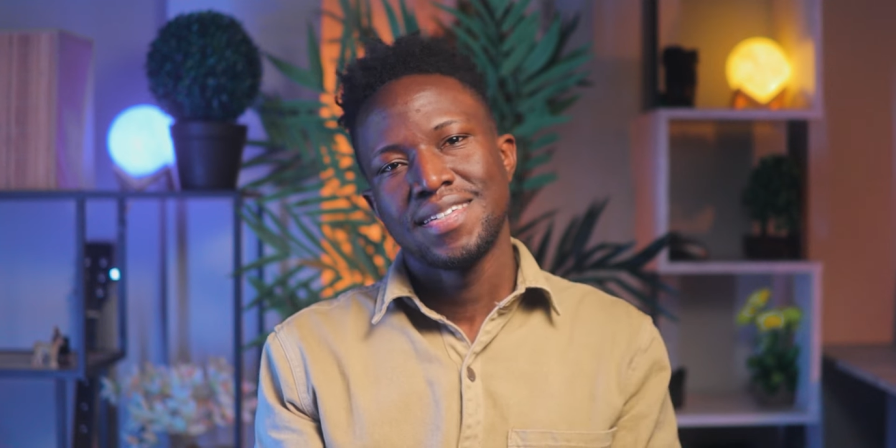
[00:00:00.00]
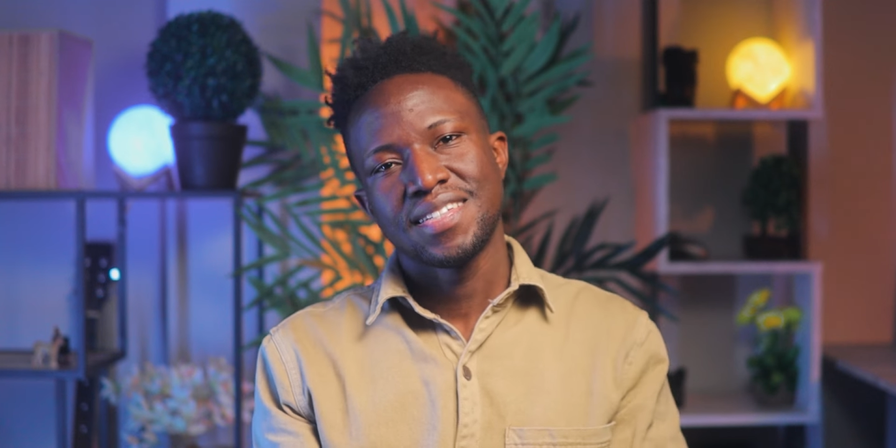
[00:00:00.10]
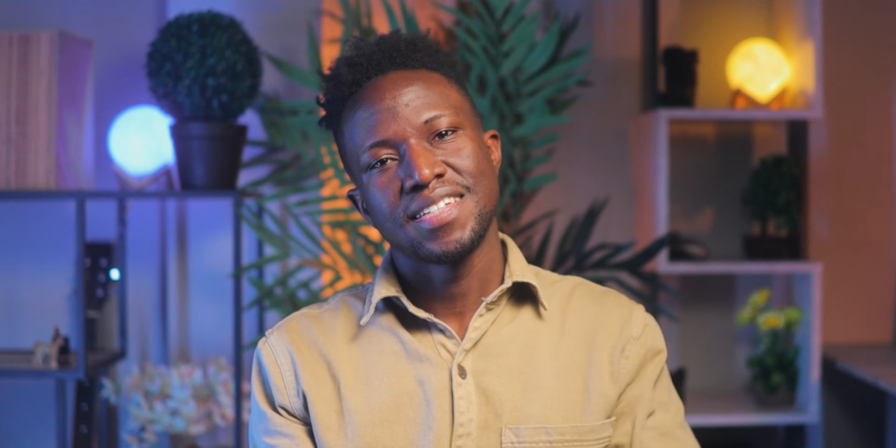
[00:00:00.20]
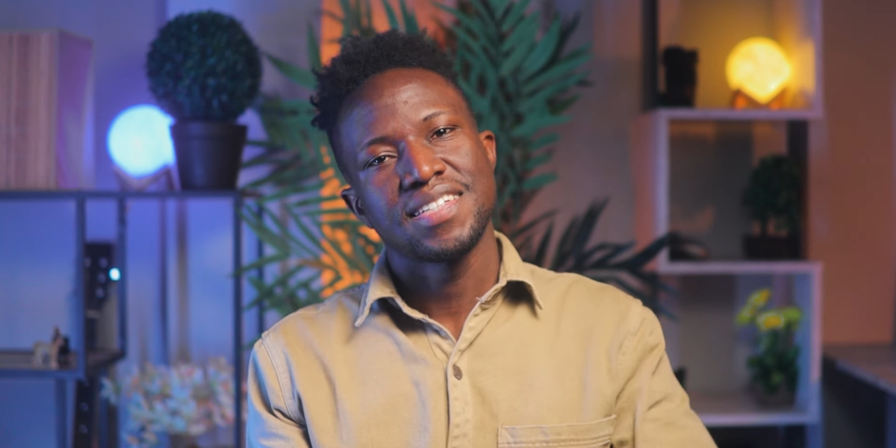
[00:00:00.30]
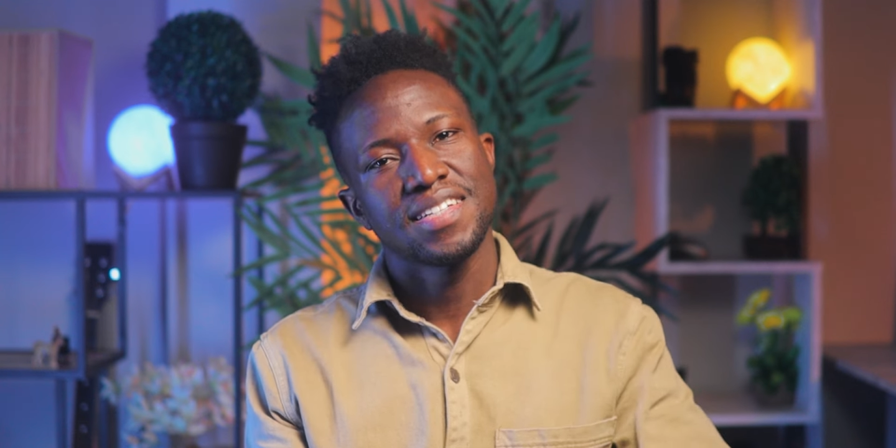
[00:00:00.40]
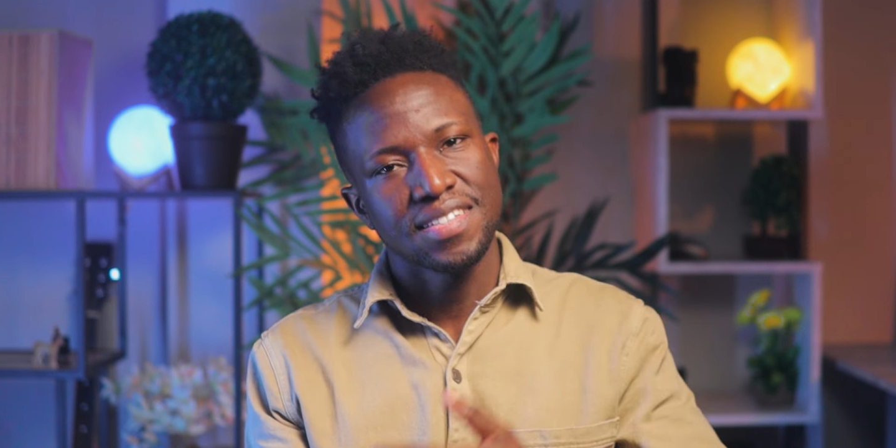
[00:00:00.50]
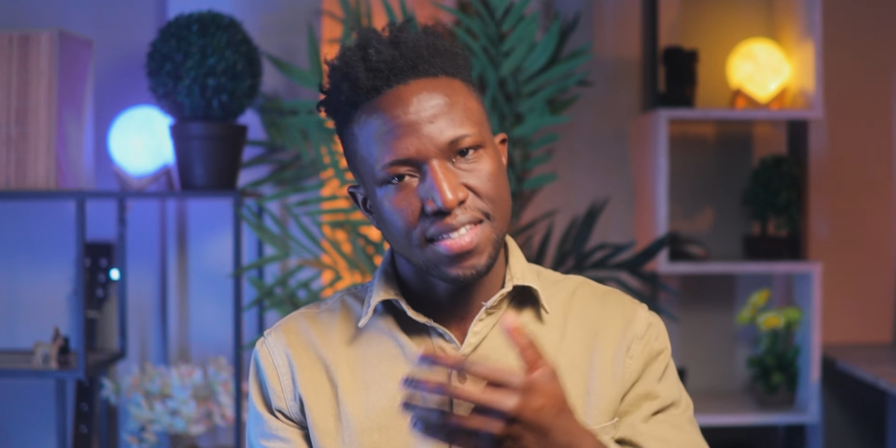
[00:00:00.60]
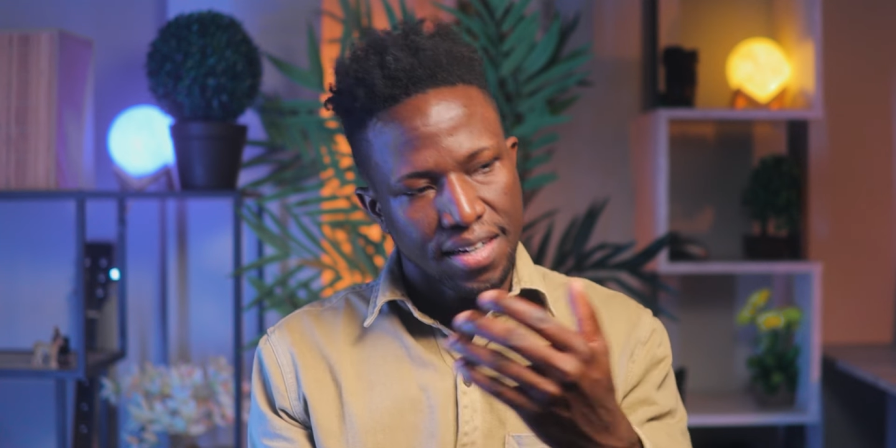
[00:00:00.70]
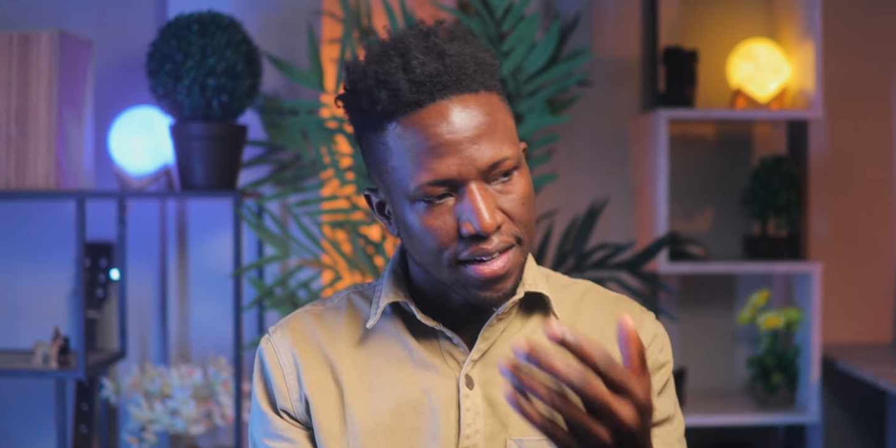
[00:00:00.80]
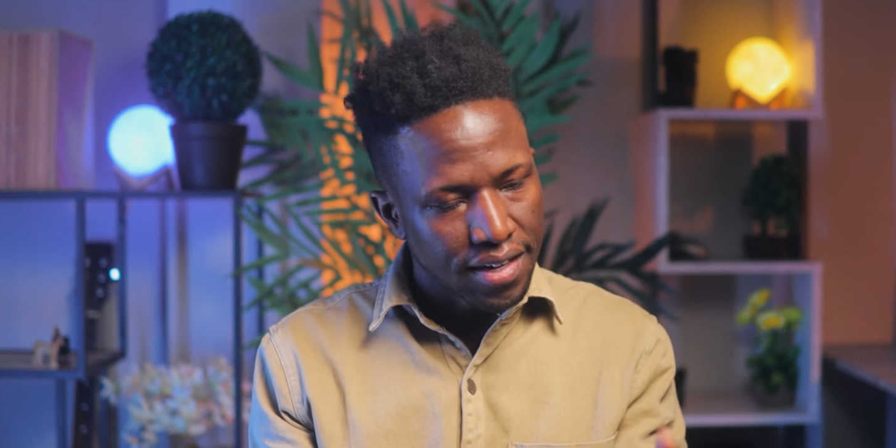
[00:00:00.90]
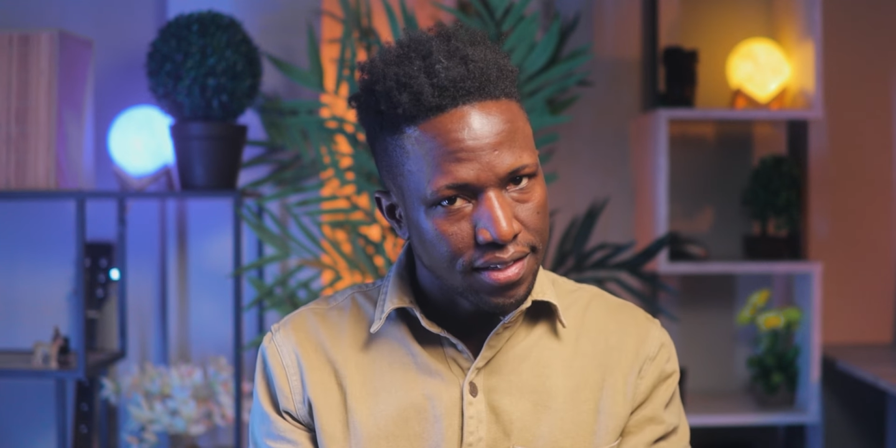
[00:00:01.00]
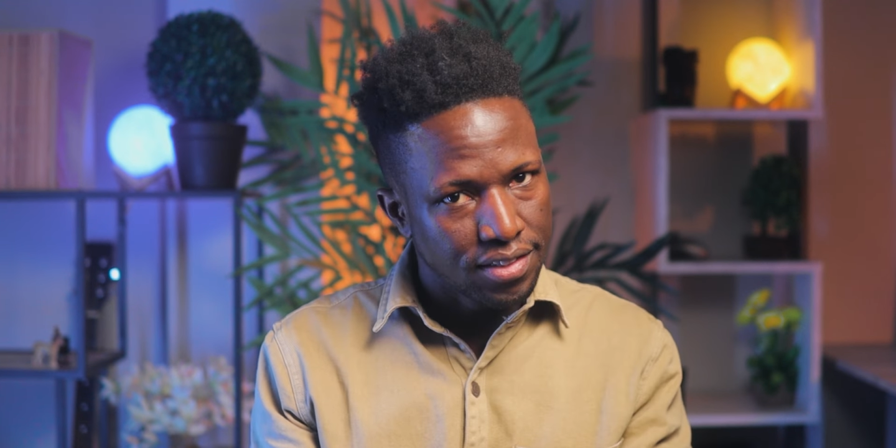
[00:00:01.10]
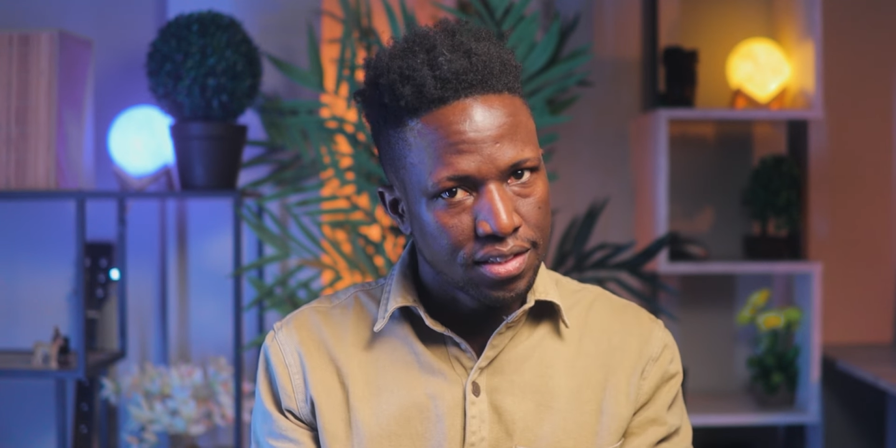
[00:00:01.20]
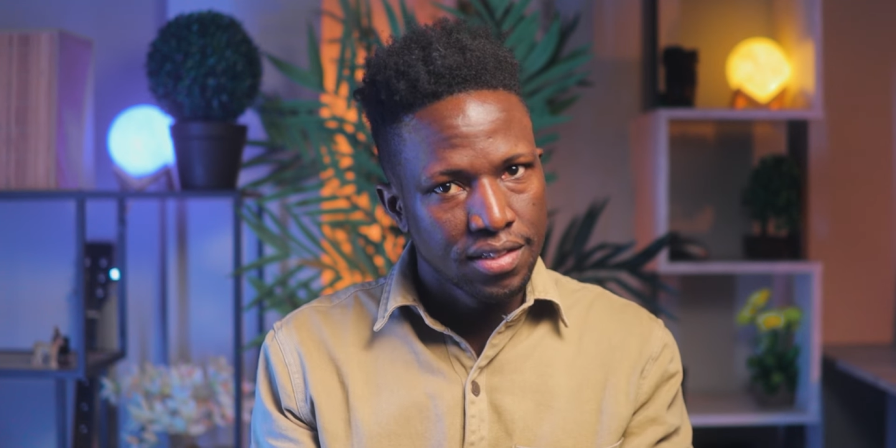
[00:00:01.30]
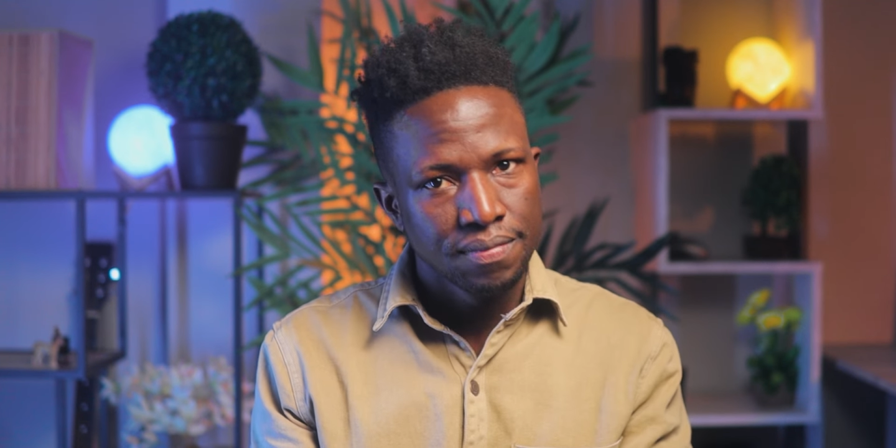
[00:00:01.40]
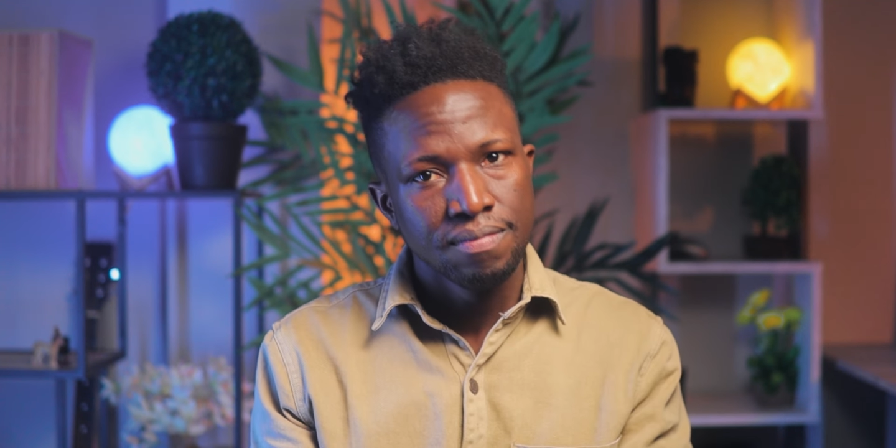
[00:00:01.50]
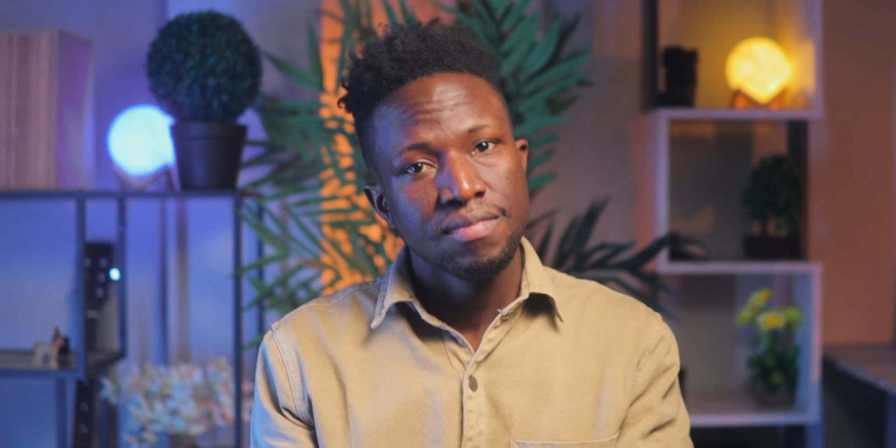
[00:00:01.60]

such as their age,